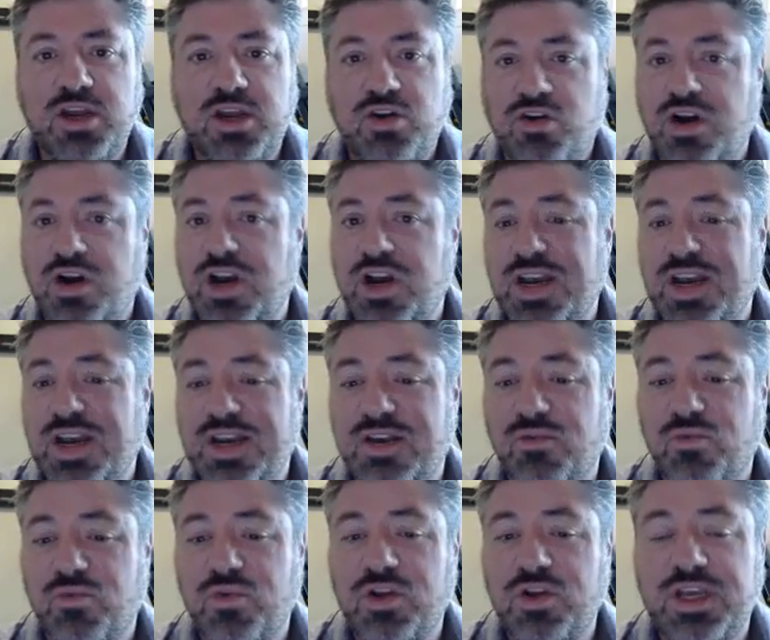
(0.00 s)
You're going to need
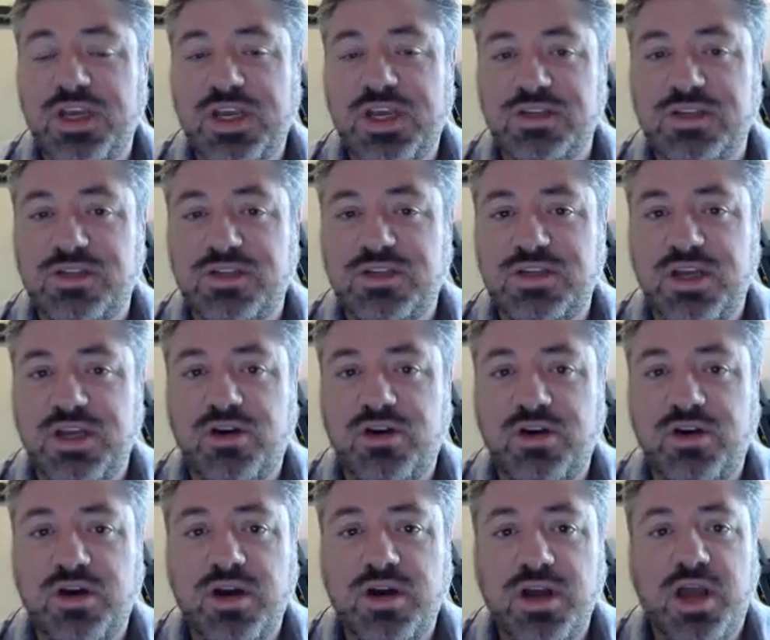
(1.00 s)
to really
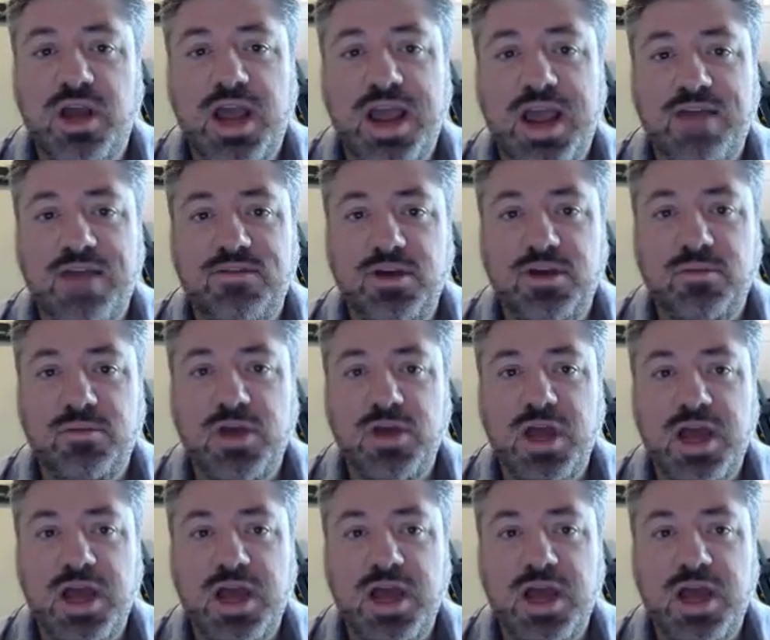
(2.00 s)
consider having